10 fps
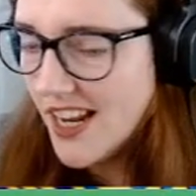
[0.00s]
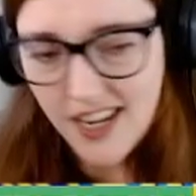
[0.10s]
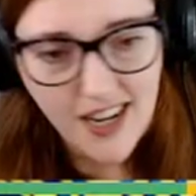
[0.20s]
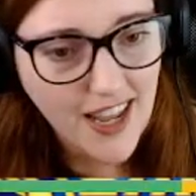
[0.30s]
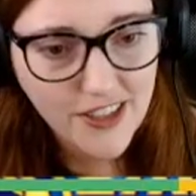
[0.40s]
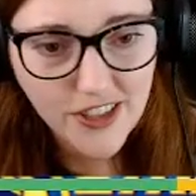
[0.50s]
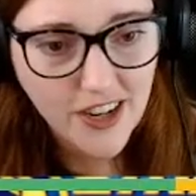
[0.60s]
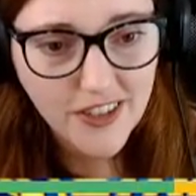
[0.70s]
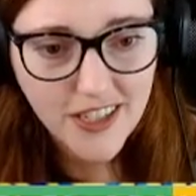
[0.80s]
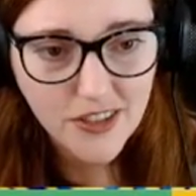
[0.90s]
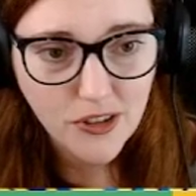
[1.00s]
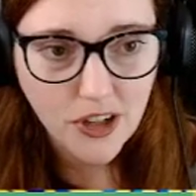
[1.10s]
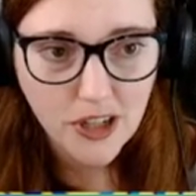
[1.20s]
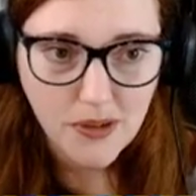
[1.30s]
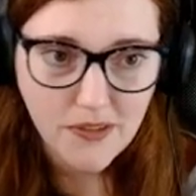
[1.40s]
legendary is
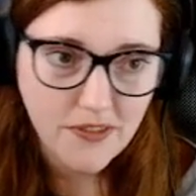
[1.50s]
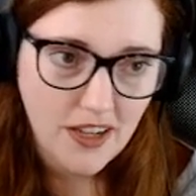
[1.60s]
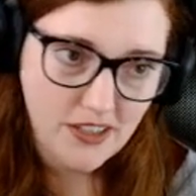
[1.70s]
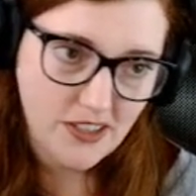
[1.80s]
not going to be fun.